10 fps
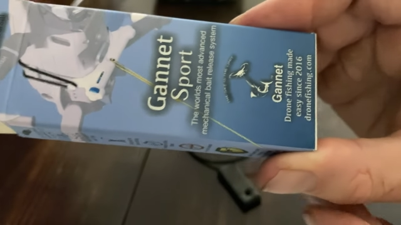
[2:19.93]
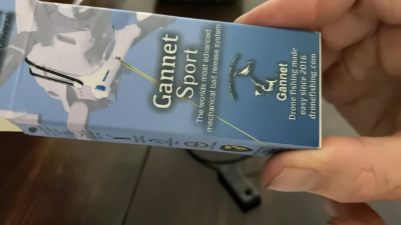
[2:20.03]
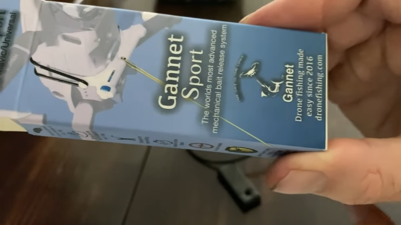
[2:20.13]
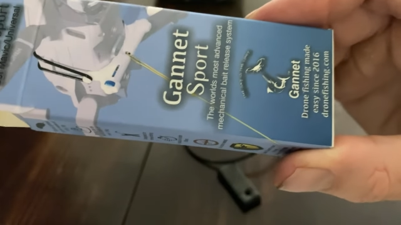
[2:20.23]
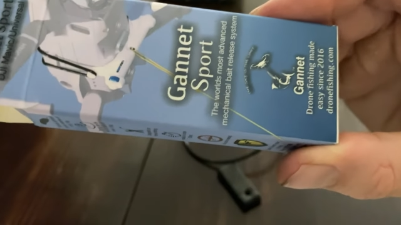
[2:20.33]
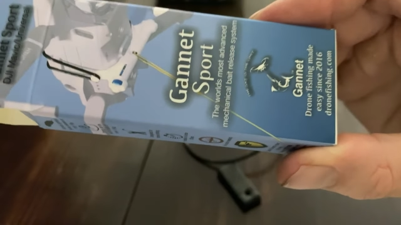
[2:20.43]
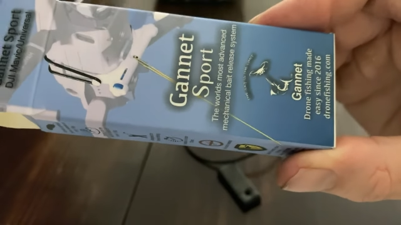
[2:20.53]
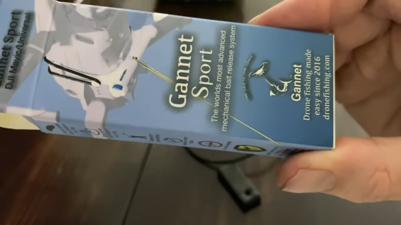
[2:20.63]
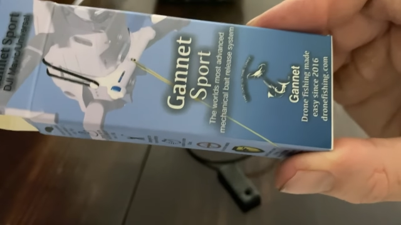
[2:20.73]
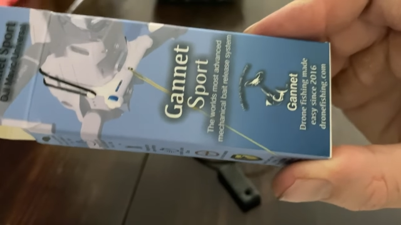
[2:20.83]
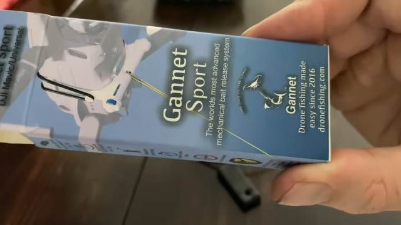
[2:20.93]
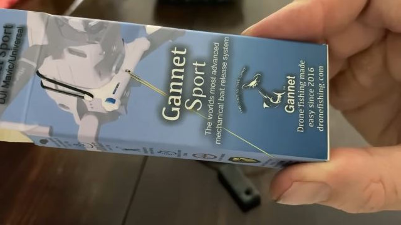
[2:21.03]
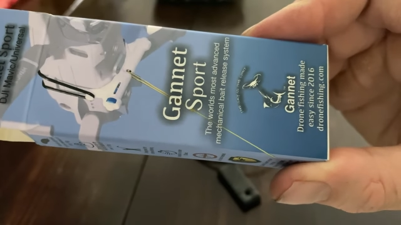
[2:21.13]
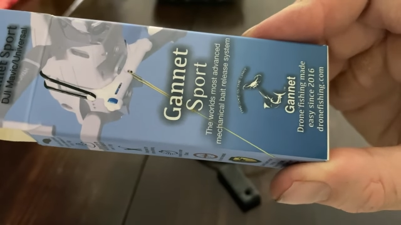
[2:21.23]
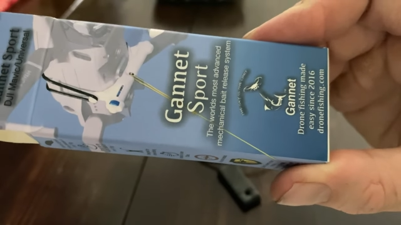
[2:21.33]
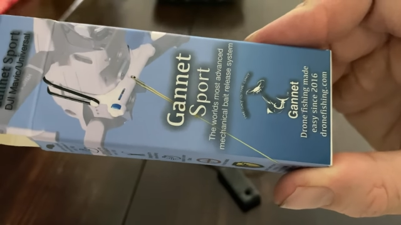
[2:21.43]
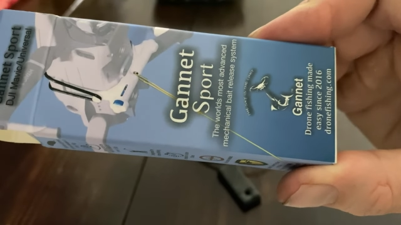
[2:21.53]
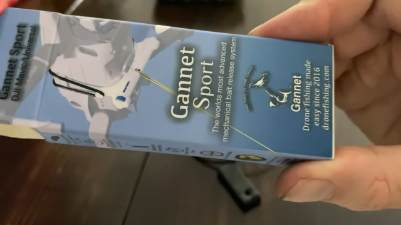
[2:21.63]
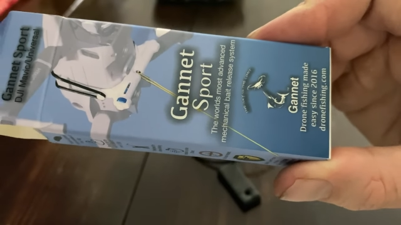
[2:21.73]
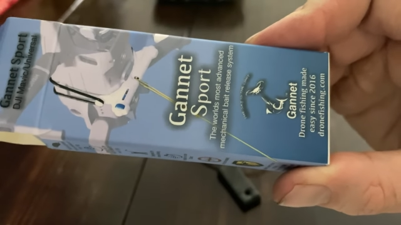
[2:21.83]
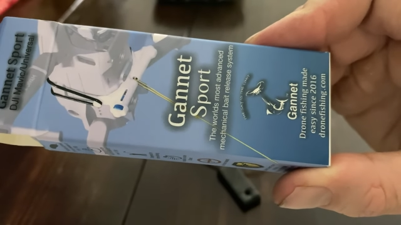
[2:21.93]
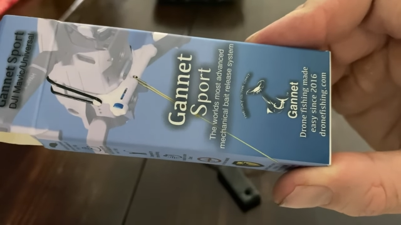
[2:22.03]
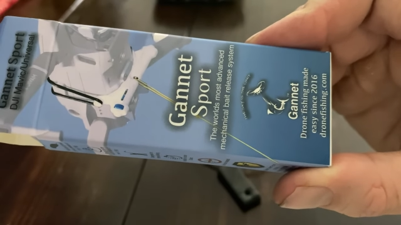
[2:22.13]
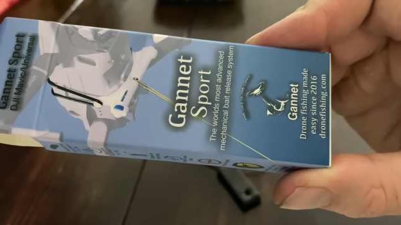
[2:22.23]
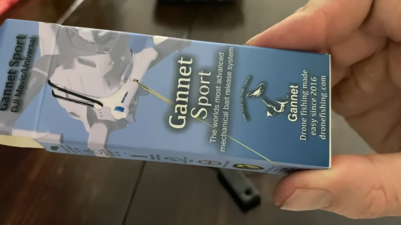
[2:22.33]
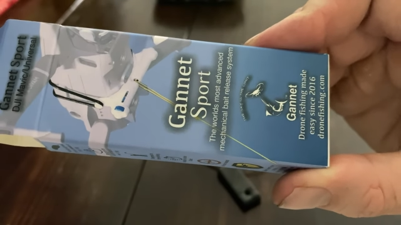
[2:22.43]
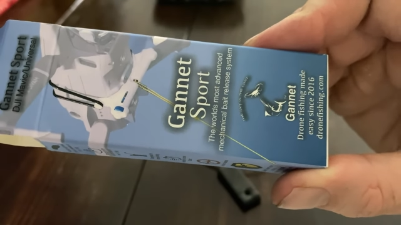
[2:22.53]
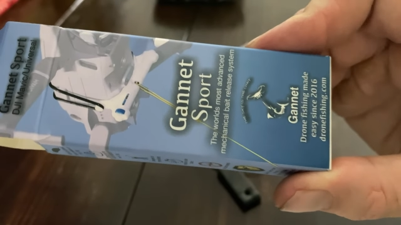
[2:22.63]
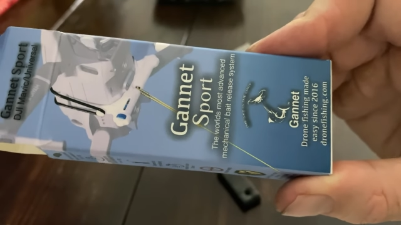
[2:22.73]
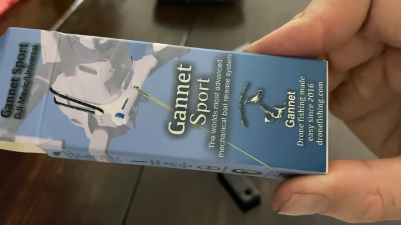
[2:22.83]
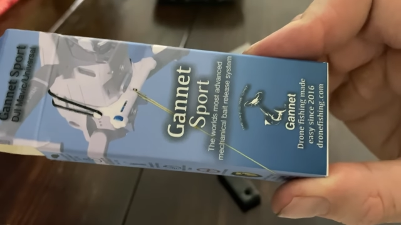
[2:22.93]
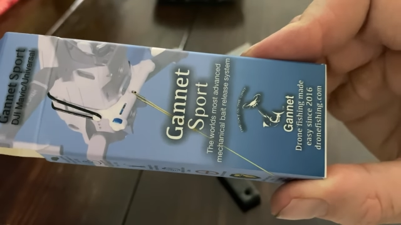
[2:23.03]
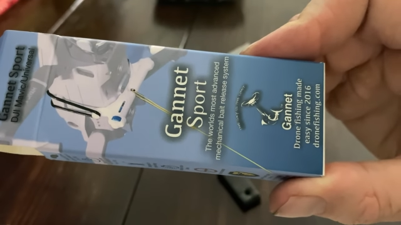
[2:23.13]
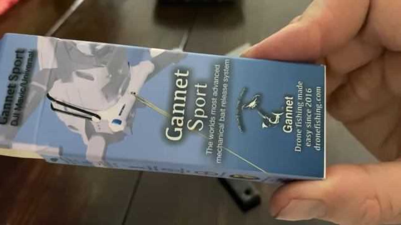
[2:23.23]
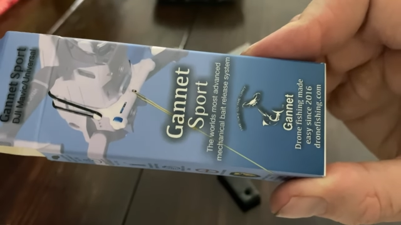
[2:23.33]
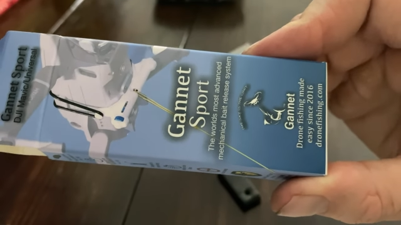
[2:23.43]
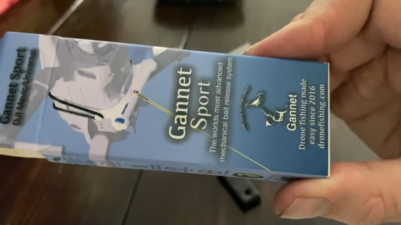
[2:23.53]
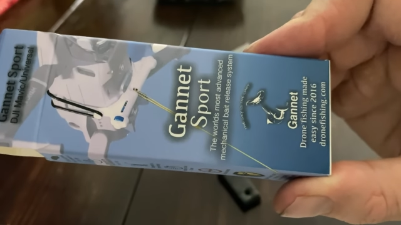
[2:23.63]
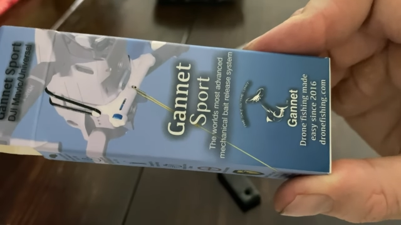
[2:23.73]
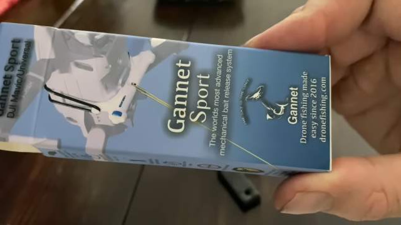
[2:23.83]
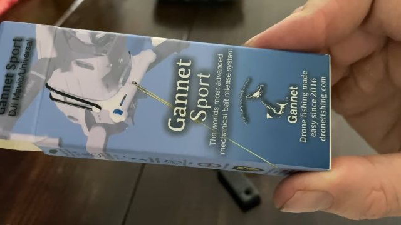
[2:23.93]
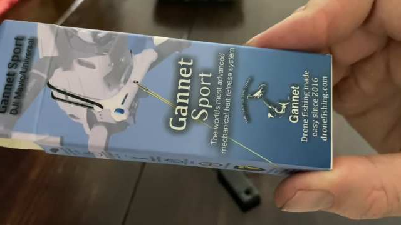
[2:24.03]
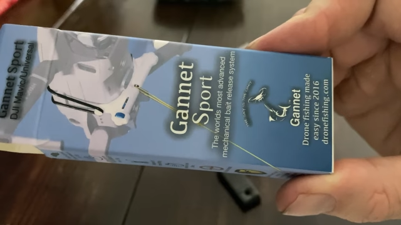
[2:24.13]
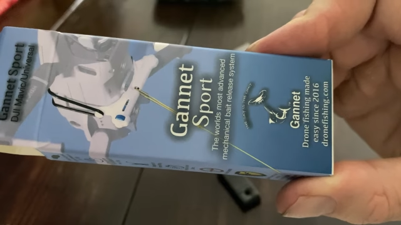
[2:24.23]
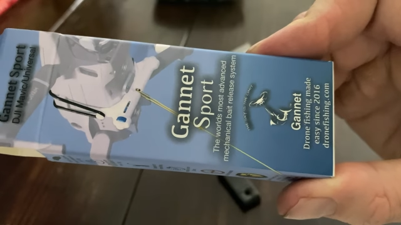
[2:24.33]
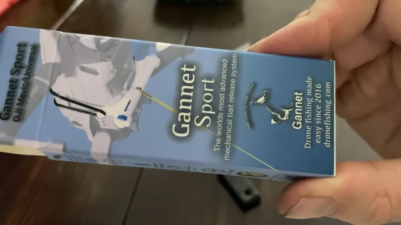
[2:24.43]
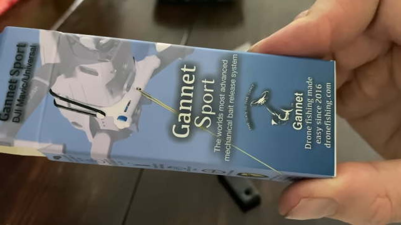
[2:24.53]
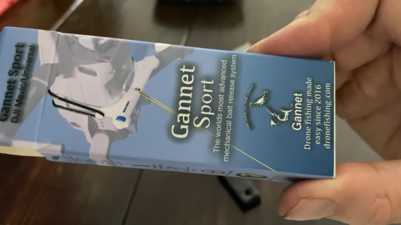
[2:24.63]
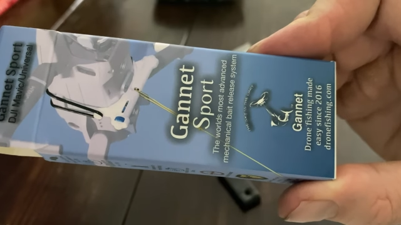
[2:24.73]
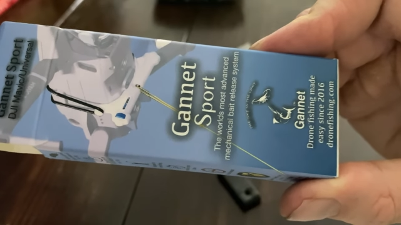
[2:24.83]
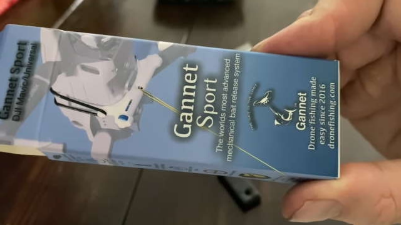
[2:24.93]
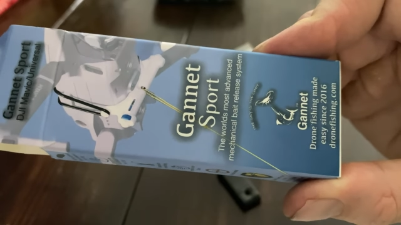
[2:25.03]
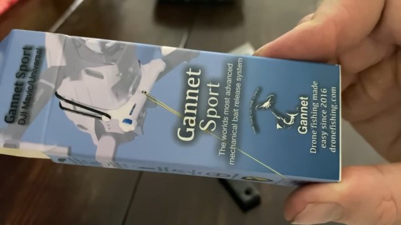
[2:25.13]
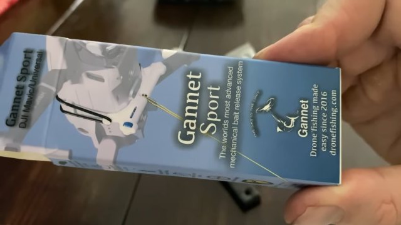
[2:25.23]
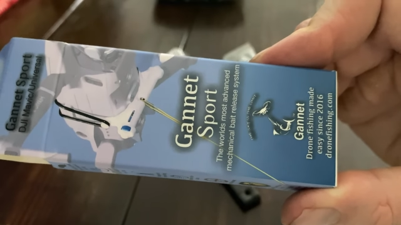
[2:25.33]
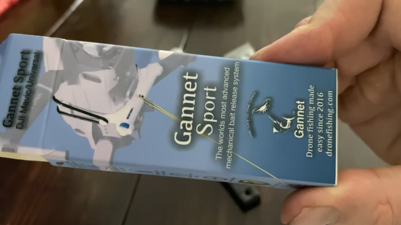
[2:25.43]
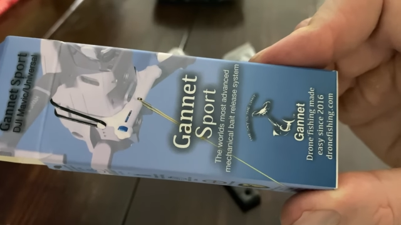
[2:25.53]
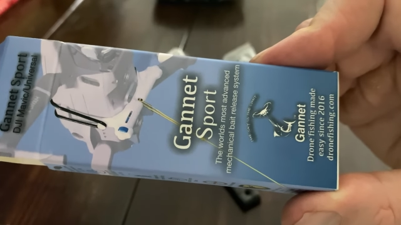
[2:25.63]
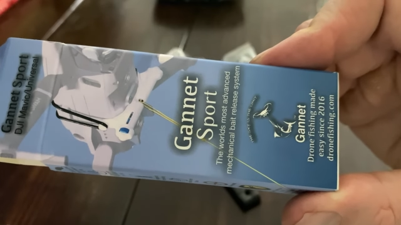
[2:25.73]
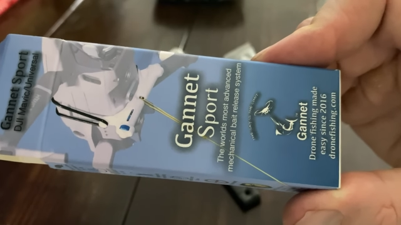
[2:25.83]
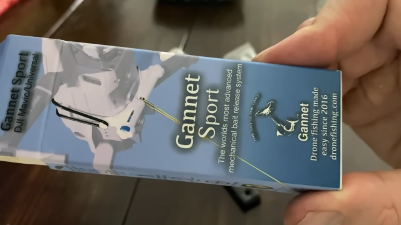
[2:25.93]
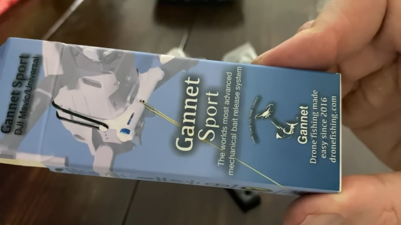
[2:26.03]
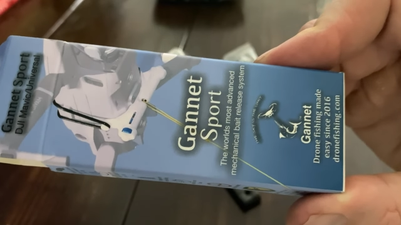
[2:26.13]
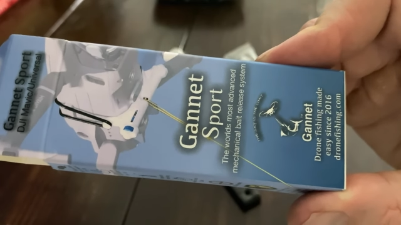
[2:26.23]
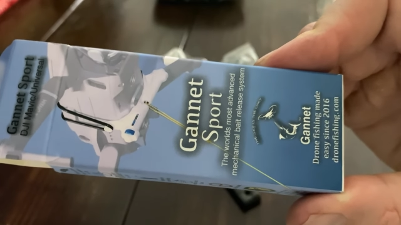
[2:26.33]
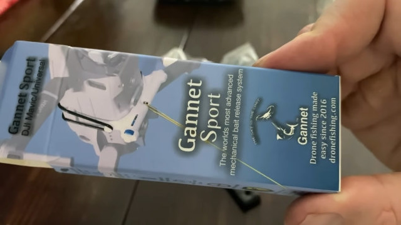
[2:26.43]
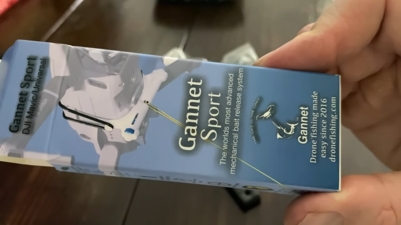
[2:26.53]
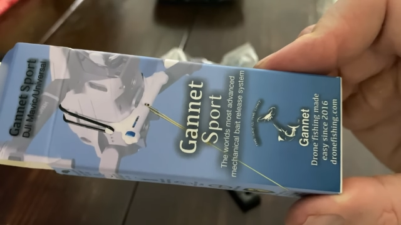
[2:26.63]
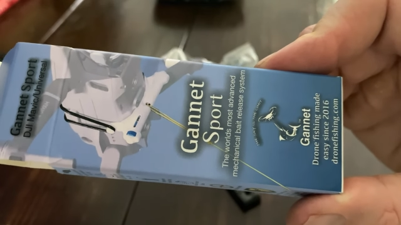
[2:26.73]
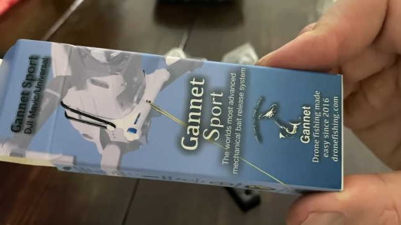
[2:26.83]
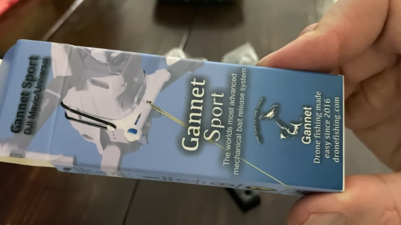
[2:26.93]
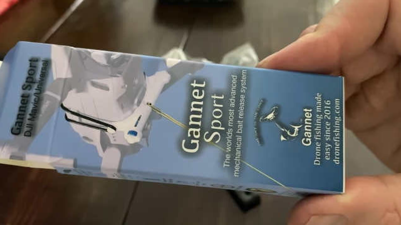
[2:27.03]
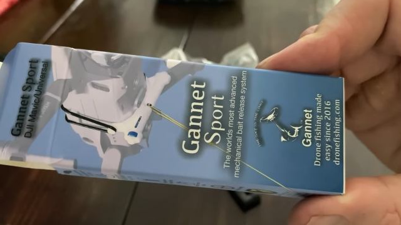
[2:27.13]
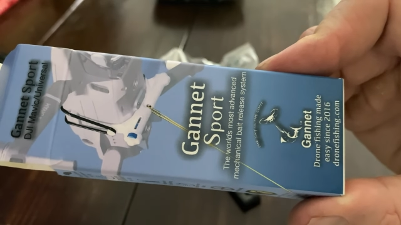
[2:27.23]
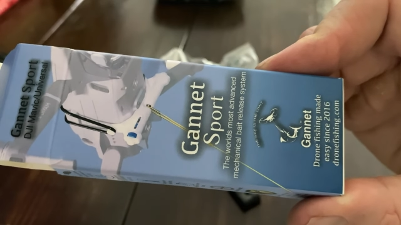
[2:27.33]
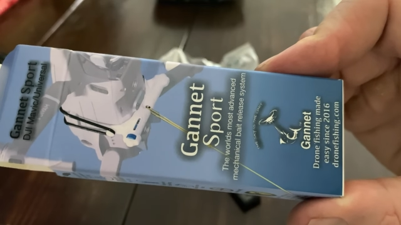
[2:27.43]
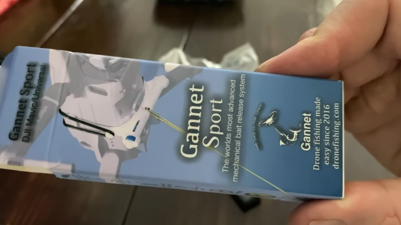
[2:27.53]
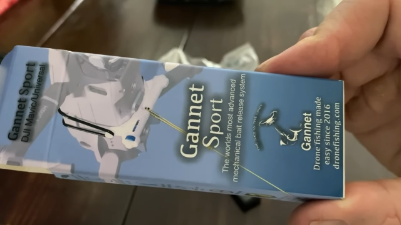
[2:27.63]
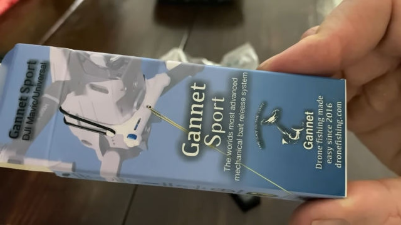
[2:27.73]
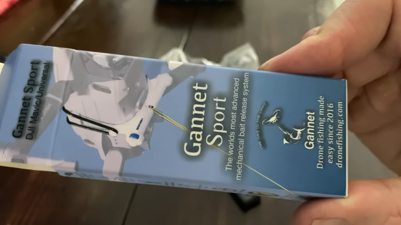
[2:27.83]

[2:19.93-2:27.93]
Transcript: No face is visible, so there are no lips to read.